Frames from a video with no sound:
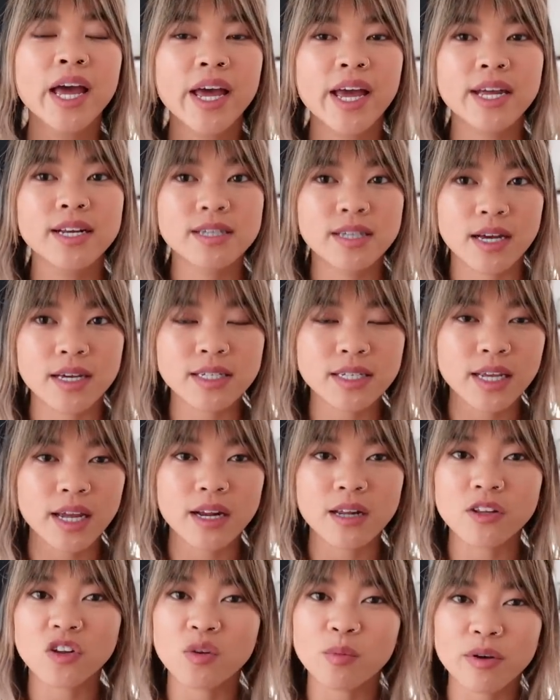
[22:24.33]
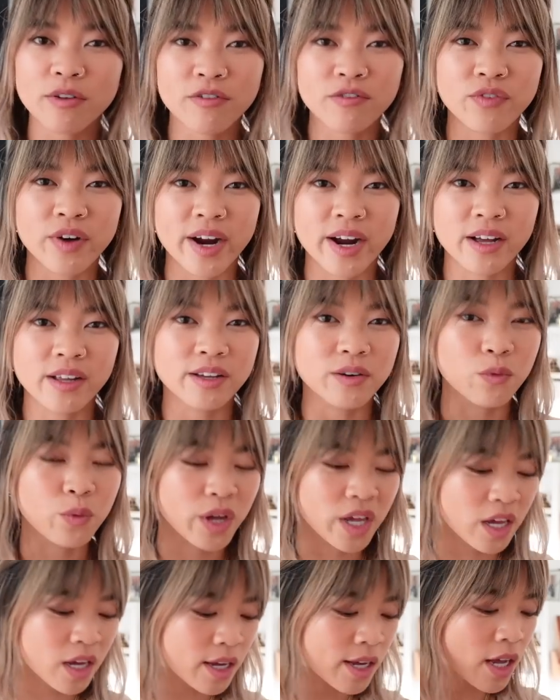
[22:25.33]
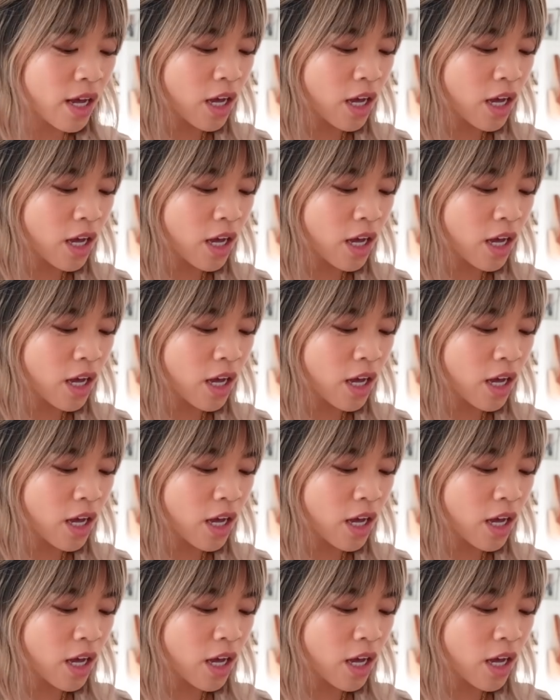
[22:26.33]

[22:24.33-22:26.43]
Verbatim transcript: it does get a little bit frail and weak.